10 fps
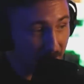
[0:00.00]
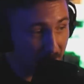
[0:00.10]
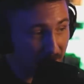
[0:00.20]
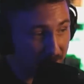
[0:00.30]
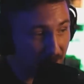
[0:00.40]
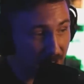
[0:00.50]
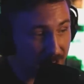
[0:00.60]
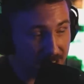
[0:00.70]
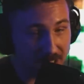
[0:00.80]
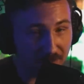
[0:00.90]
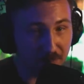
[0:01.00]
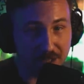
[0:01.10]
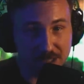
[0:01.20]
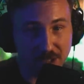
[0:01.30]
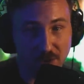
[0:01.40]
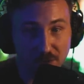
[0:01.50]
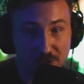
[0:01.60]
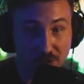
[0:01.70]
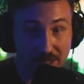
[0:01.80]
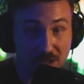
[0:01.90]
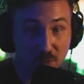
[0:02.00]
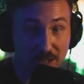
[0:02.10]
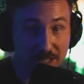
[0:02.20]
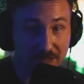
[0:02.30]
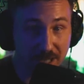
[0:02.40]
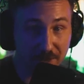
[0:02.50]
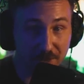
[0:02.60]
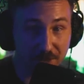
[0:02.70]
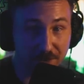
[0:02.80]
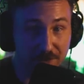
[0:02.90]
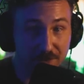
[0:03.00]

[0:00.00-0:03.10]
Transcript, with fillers: the pipeline seven months ago. So I tweeted that earlier.